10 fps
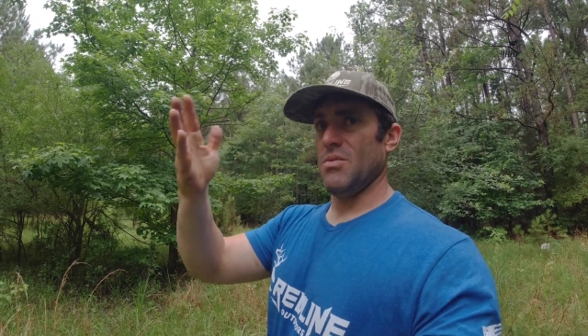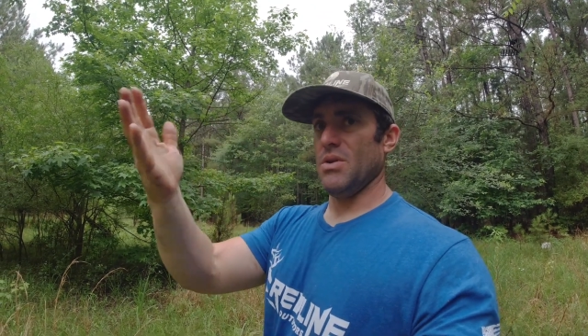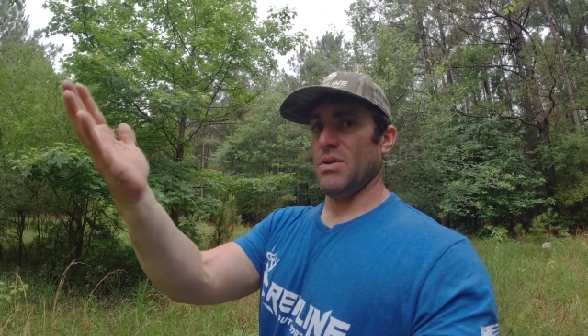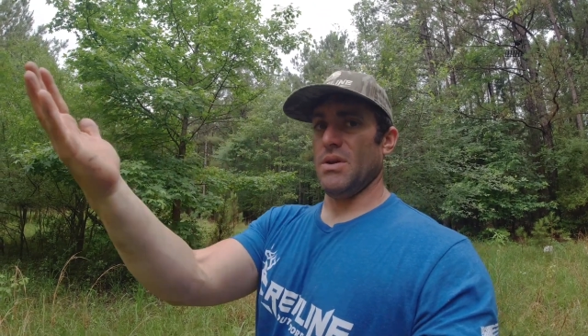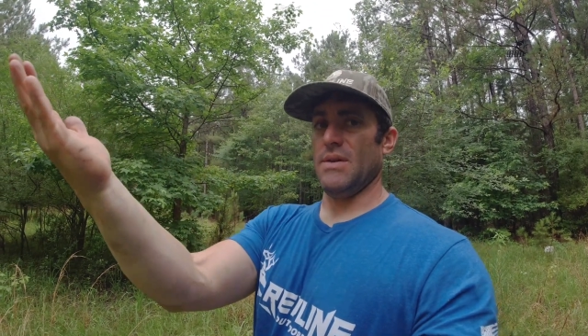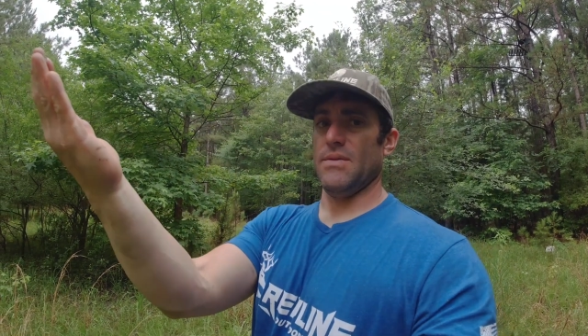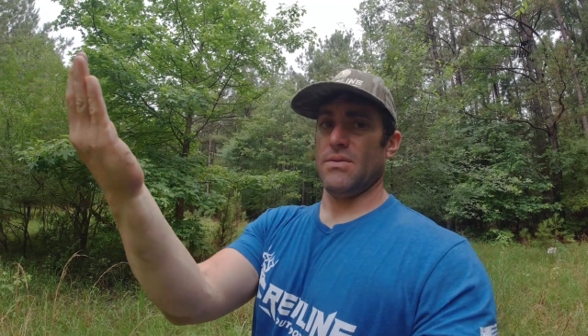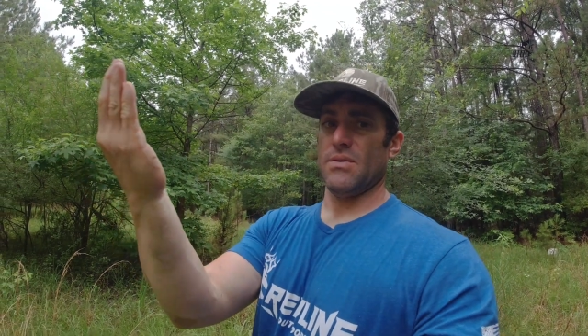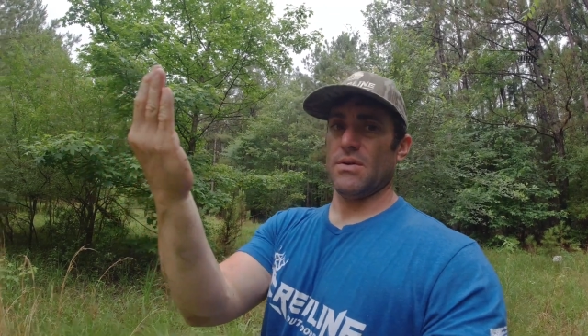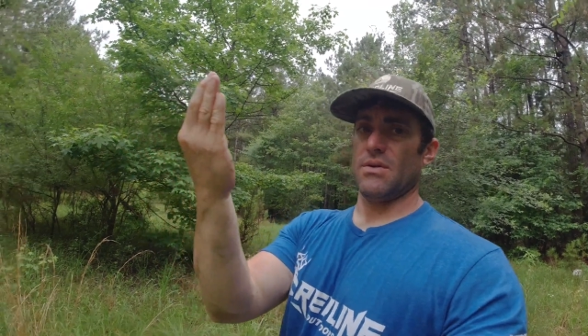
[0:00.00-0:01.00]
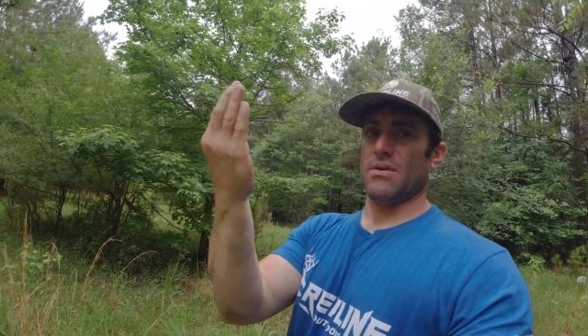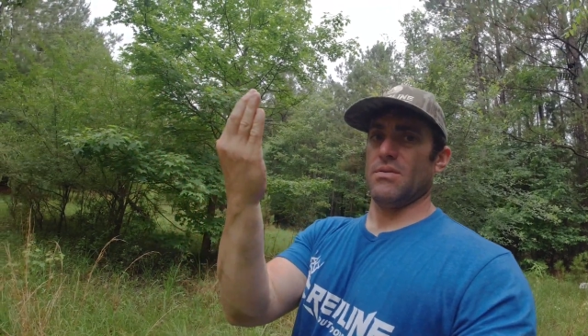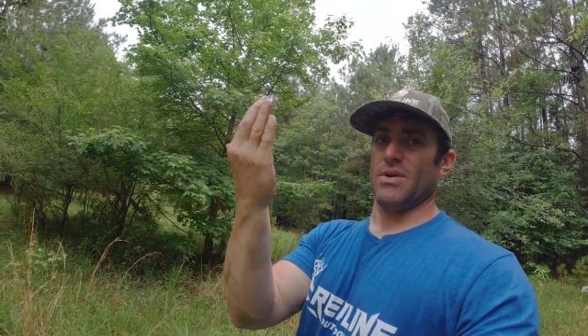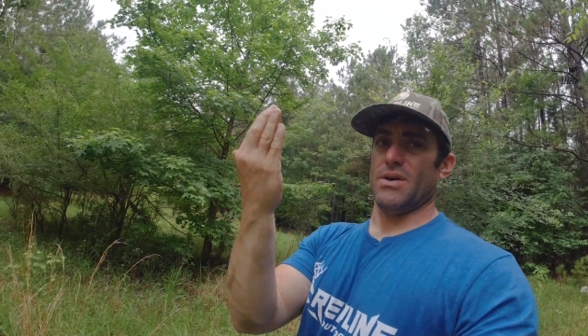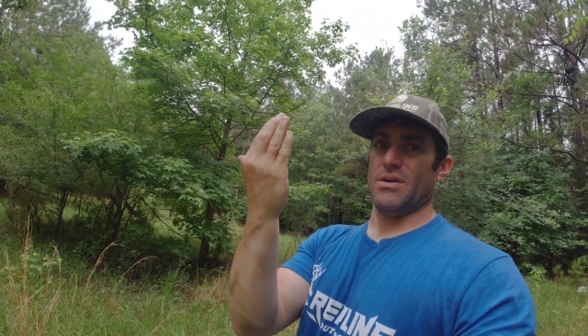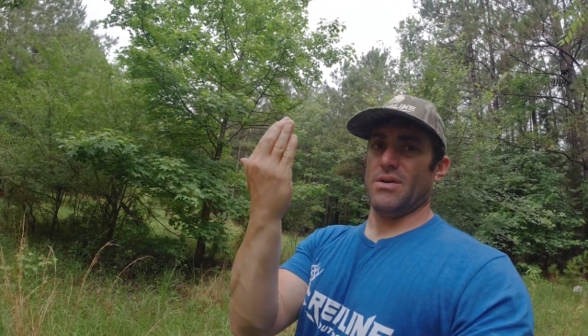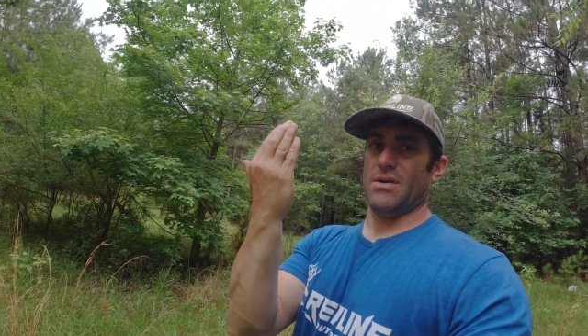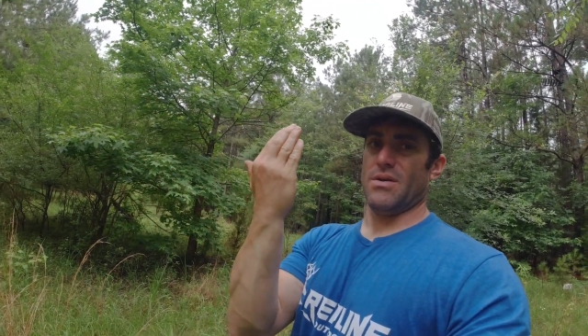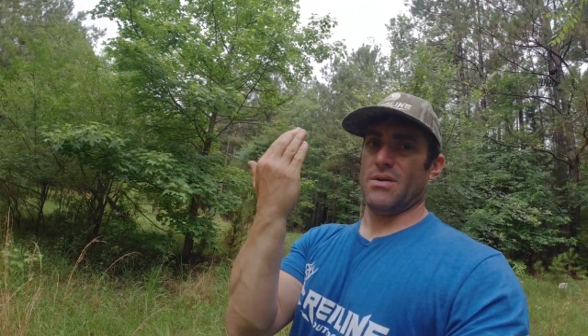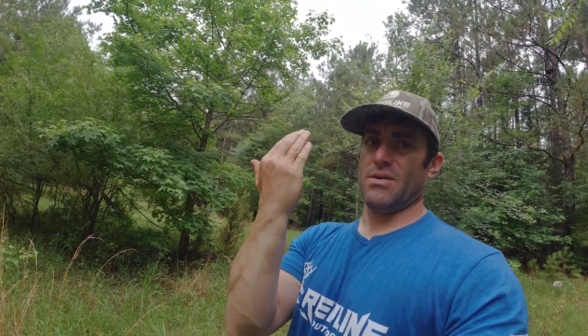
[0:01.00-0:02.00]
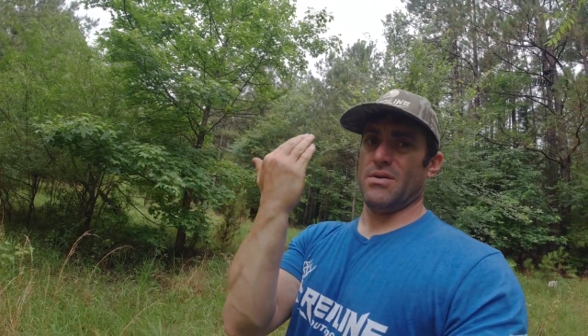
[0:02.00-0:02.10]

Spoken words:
But in the evenings they're going to come out of here,